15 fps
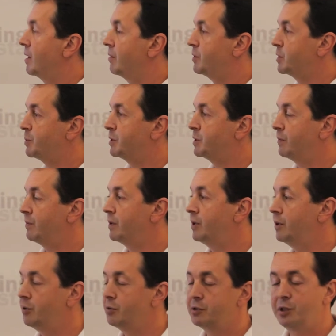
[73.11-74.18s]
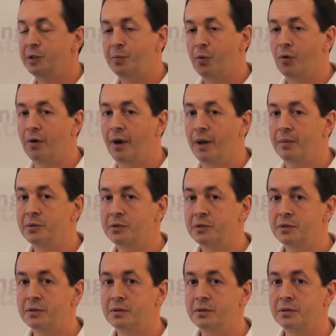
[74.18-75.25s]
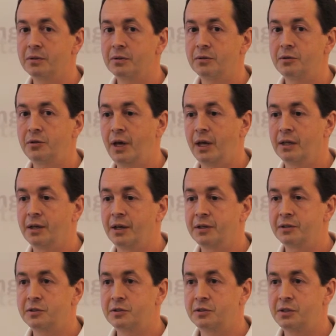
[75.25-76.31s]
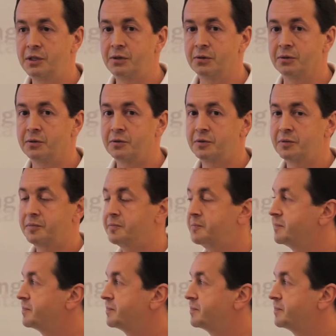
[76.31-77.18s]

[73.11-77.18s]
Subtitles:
And we specifically use these programs to analyze seals.